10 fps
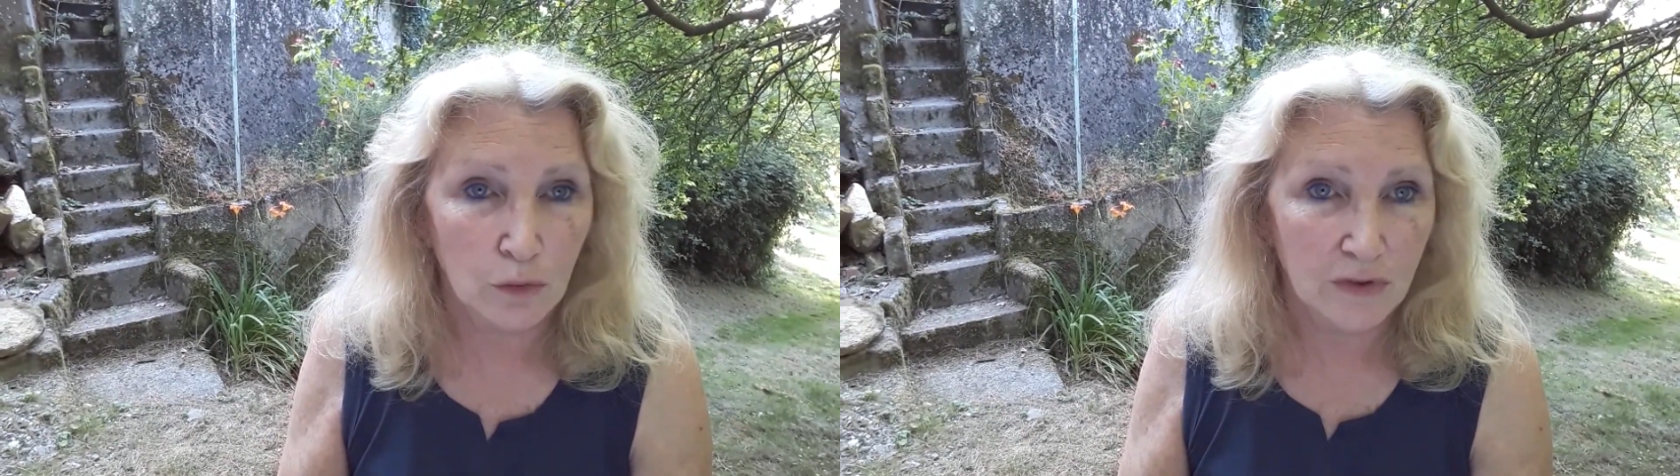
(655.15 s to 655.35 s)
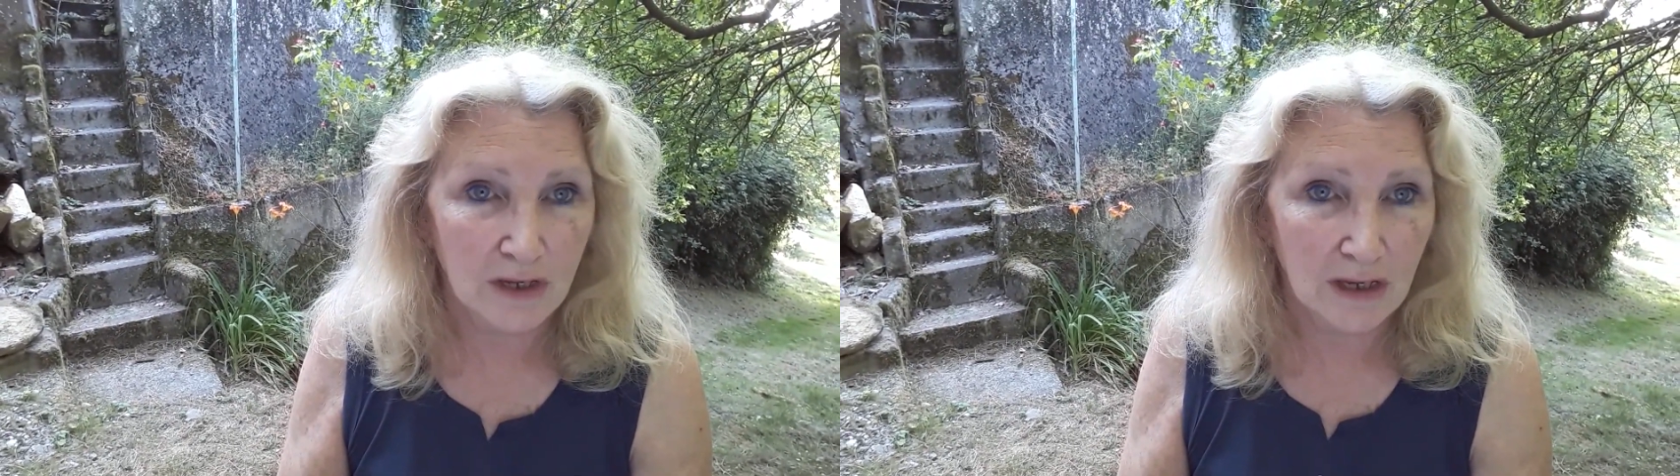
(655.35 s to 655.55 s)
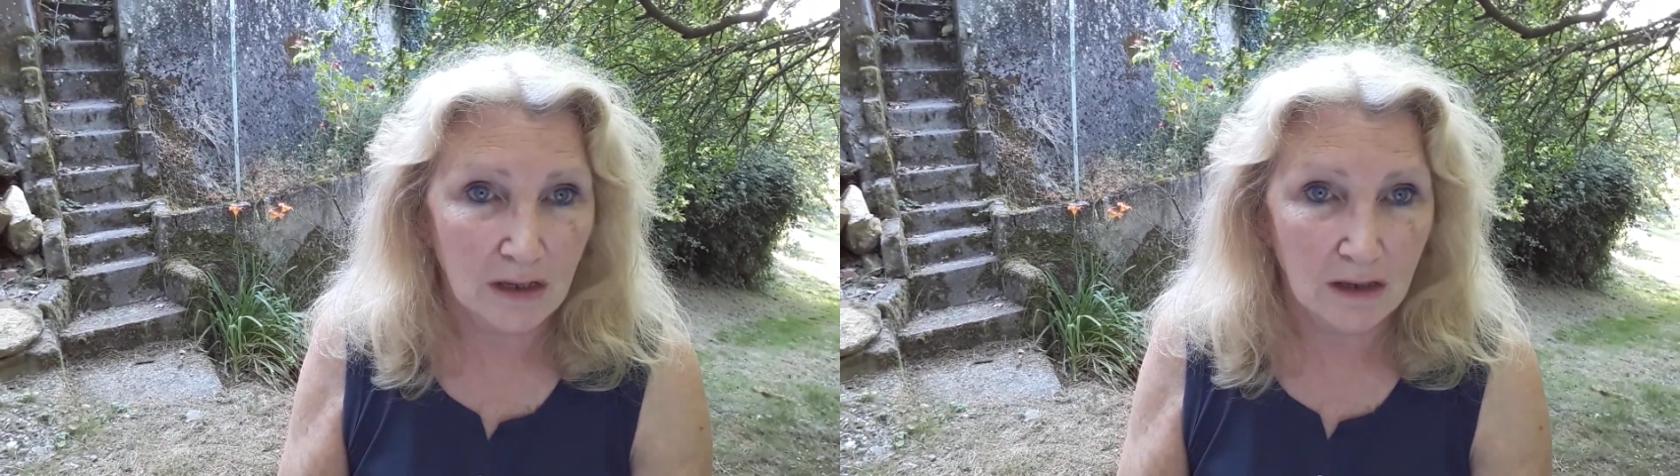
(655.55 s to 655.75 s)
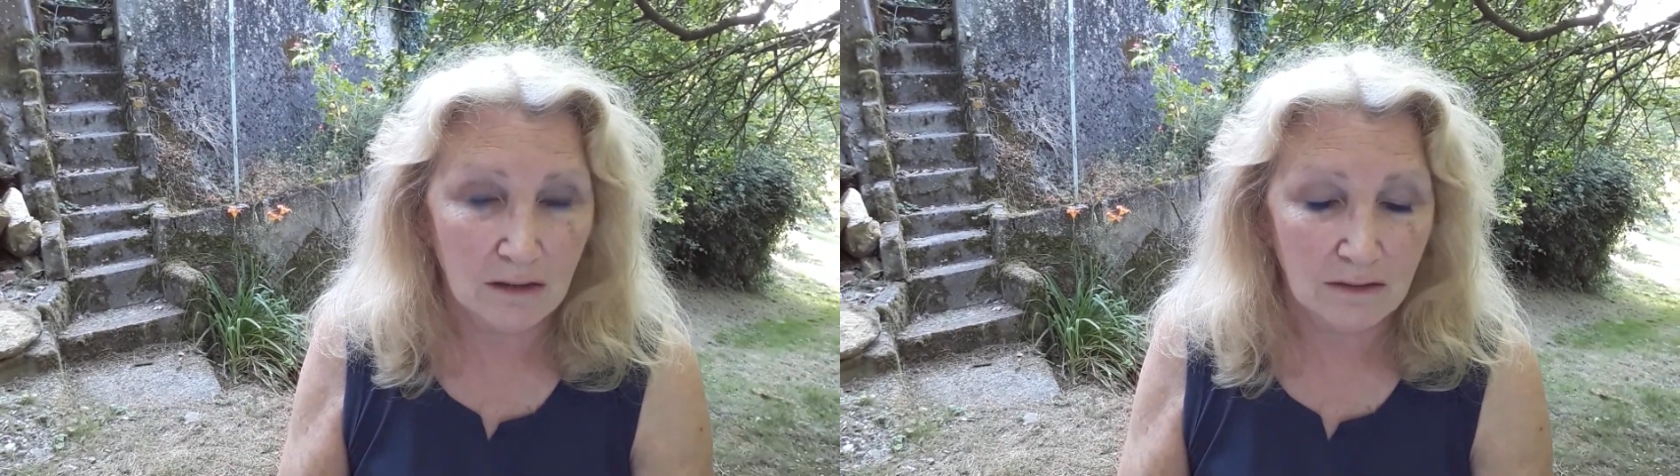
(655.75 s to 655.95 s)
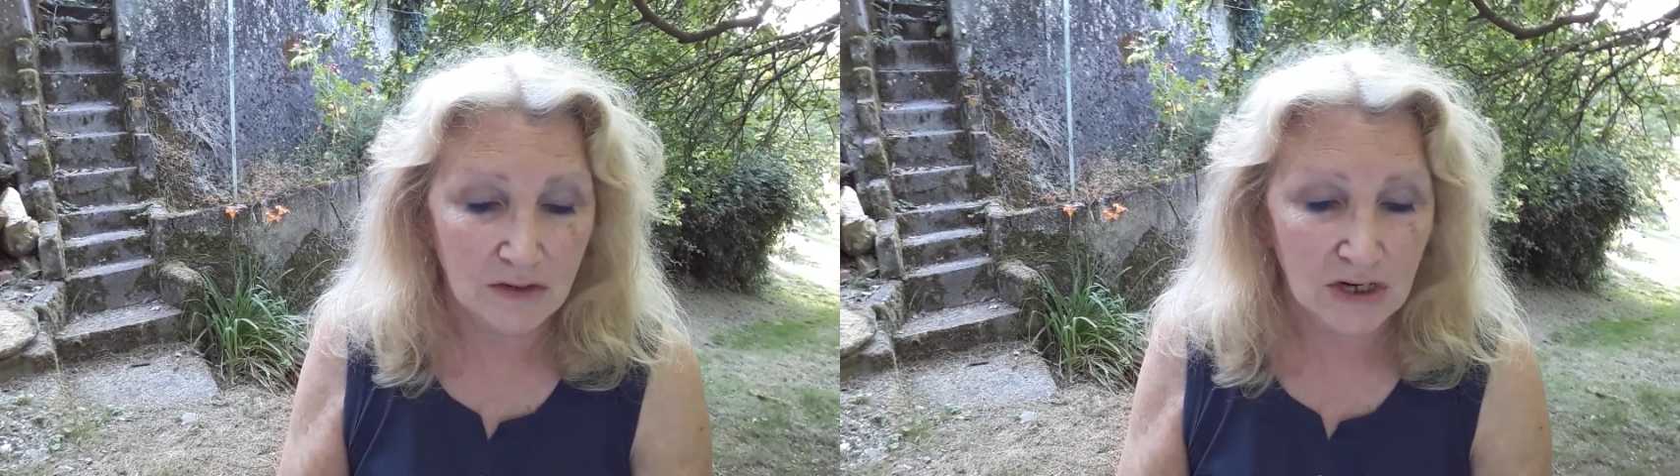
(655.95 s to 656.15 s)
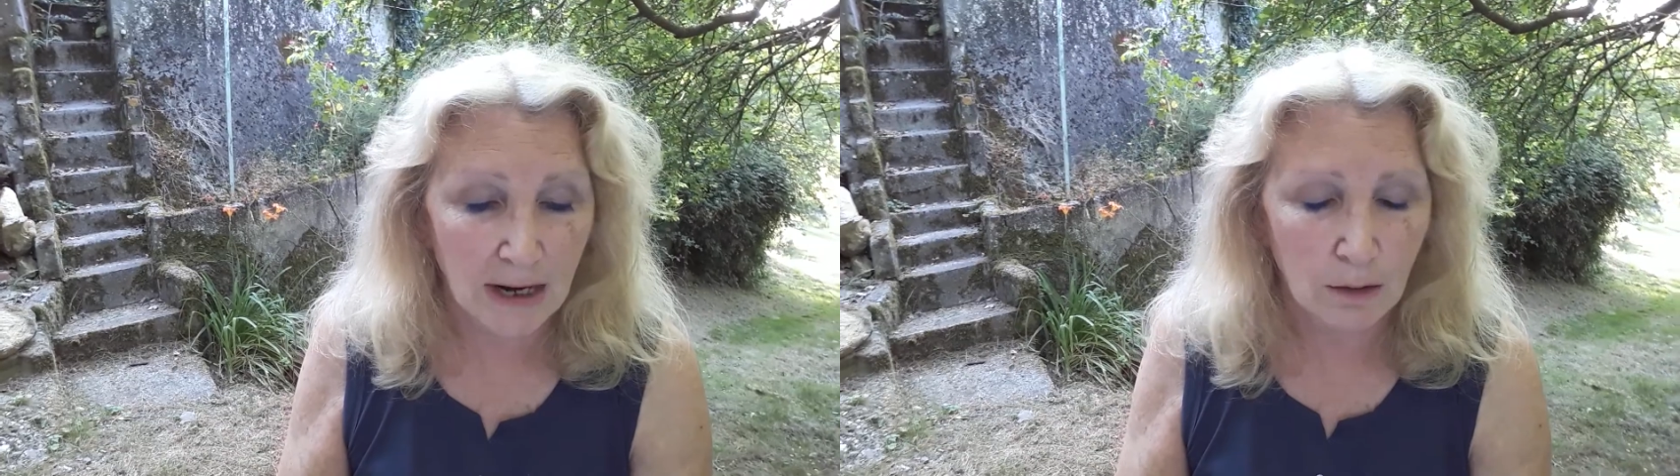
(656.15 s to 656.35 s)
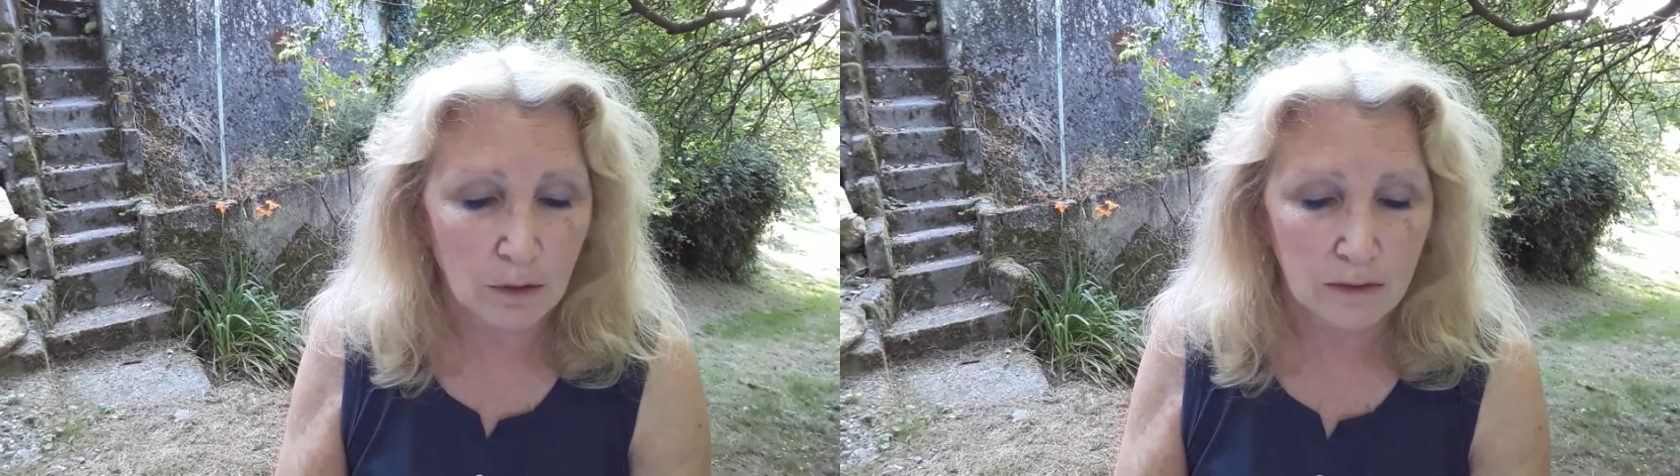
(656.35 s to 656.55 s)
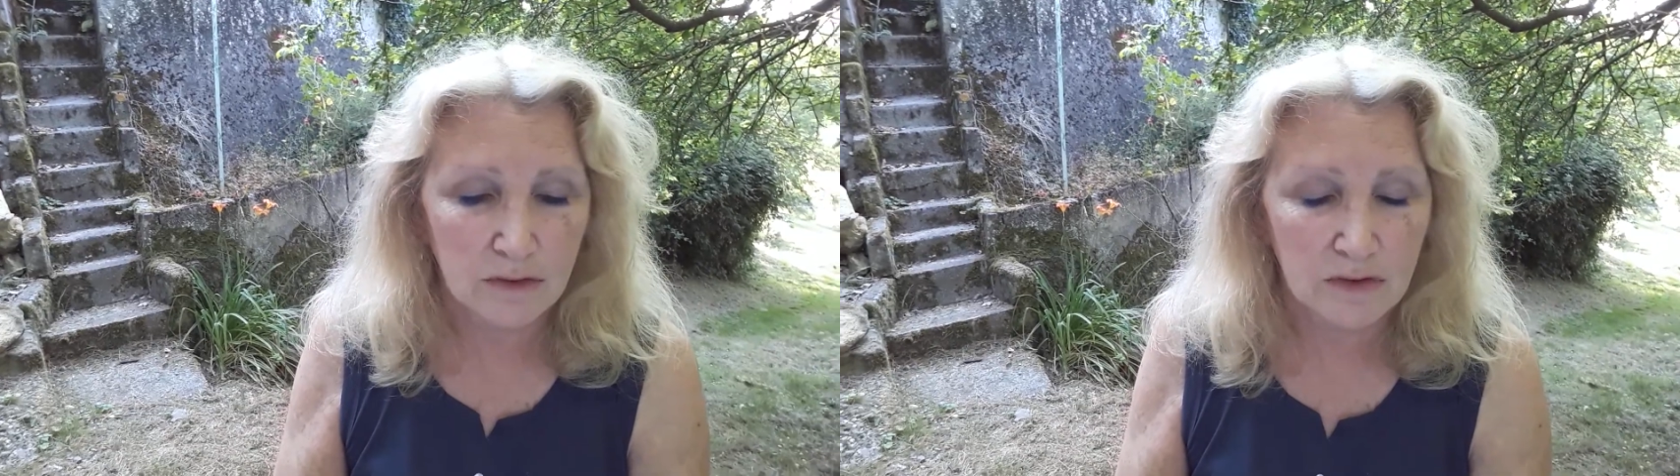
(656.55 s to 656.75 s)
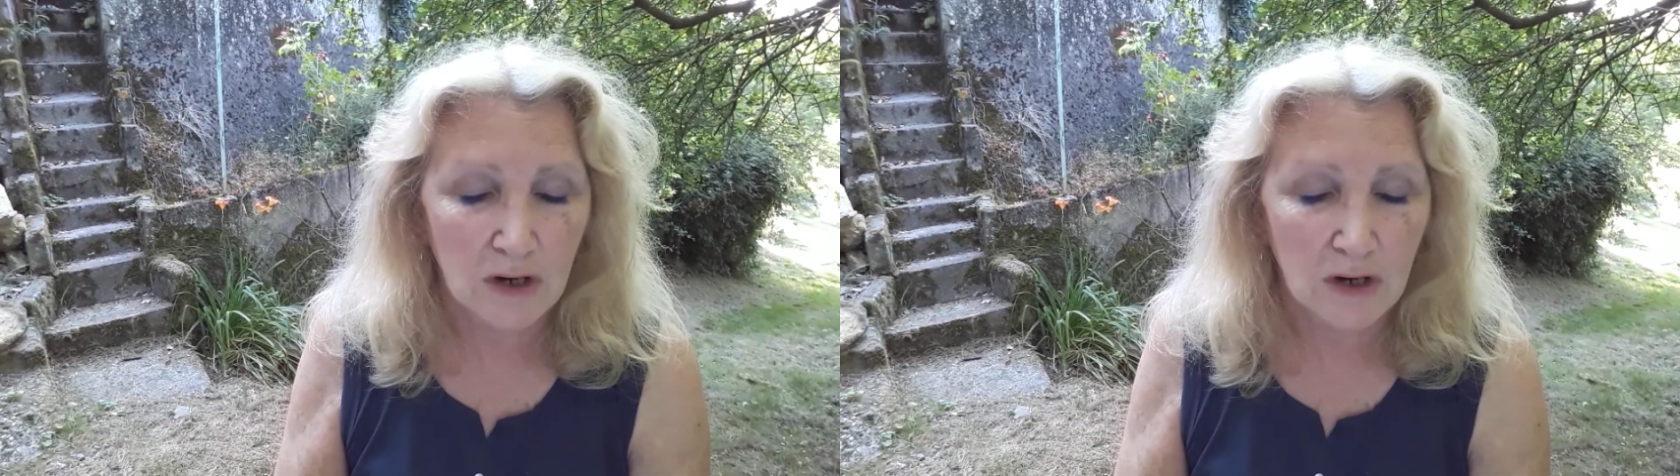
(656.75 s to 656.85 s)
the towers.